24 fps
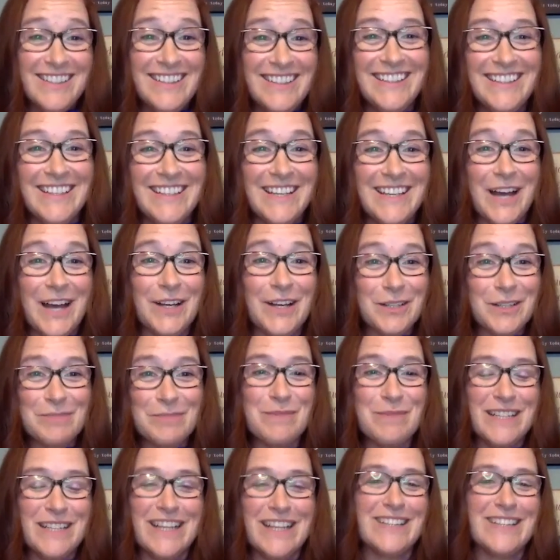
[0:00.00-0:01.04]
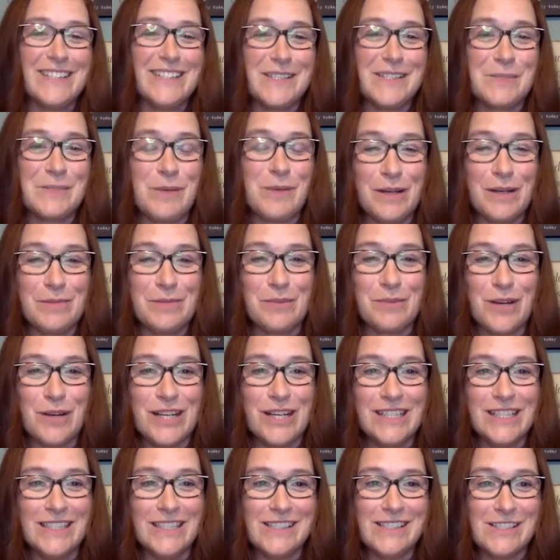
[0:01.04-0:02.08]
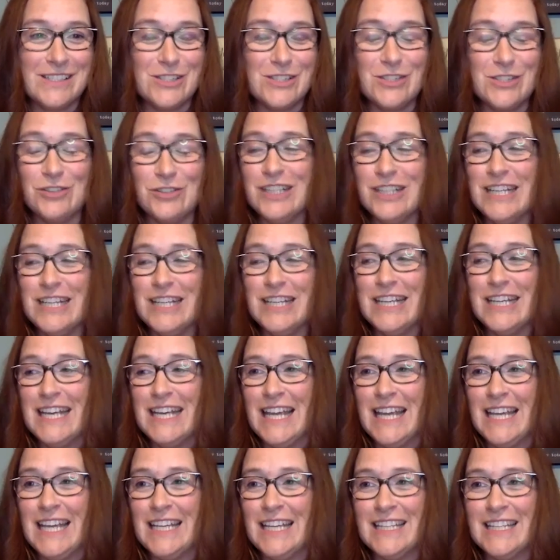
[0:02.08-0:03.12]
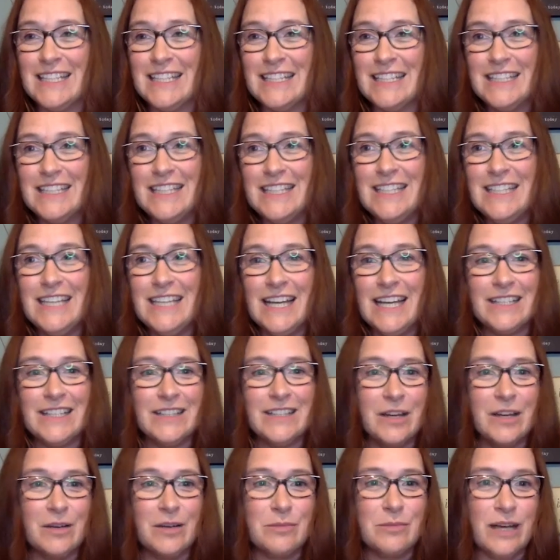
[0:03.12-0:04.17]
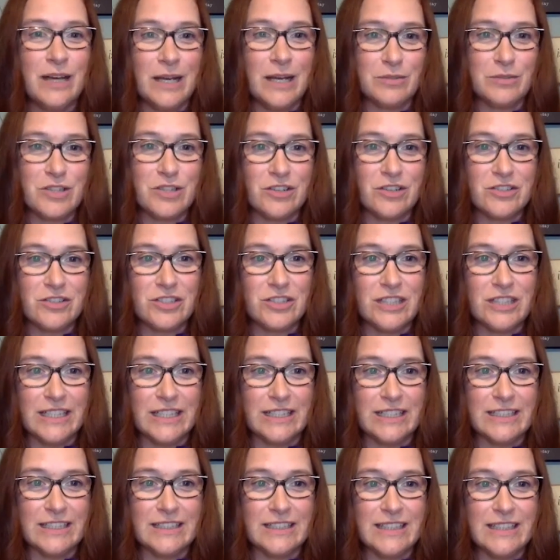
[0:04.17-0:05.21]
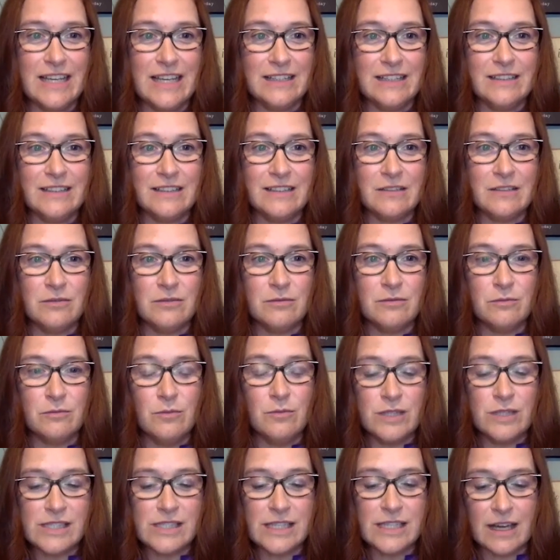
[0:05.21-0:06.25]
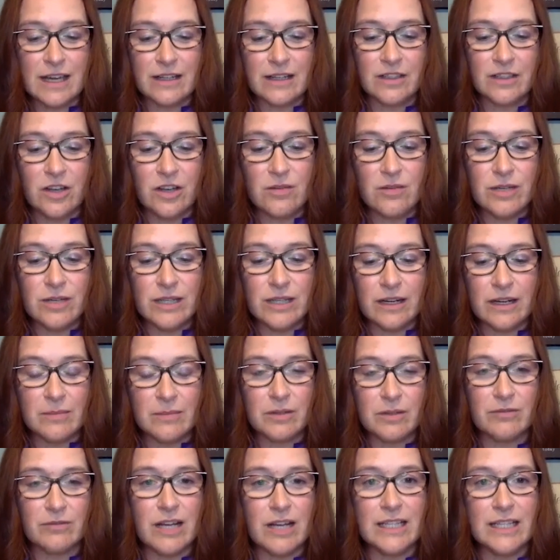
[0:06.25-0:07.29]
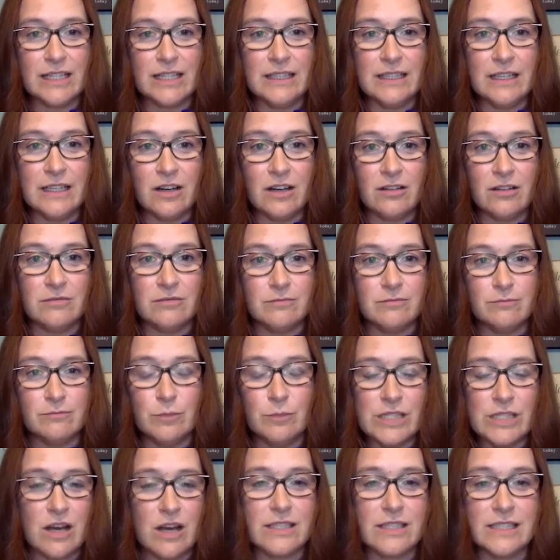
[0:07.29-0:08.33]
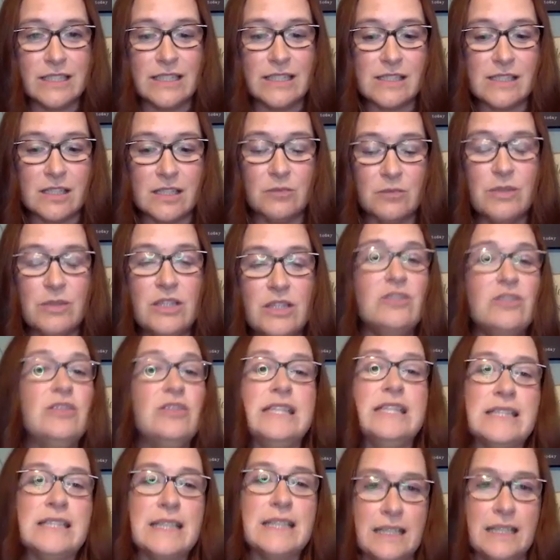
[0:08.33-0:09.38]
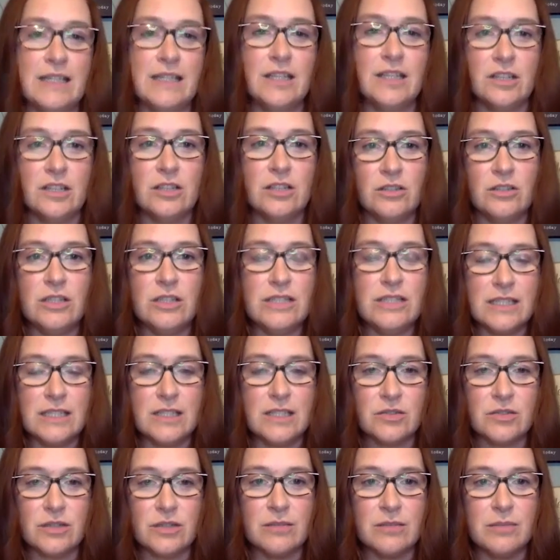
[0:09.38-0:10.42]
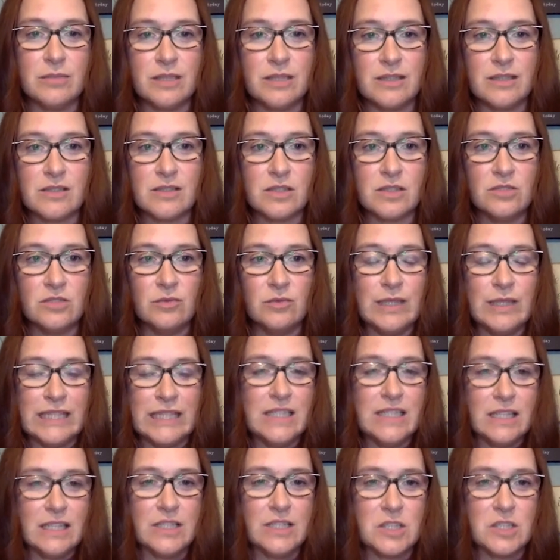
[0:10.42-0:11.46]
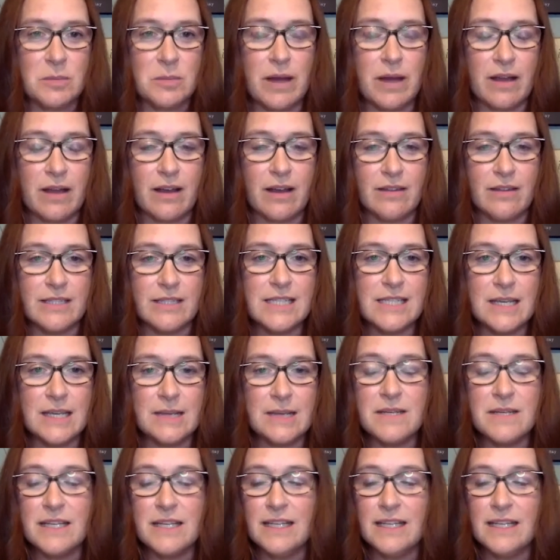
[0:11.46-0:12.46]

he hired me at the Spine and Brain Institute and he headed up Hypercharge Clinic. And once they got it going and up and running, he called, we talked and he said, when you need to get in here, you need to get treated because you, we need to get you back on the team.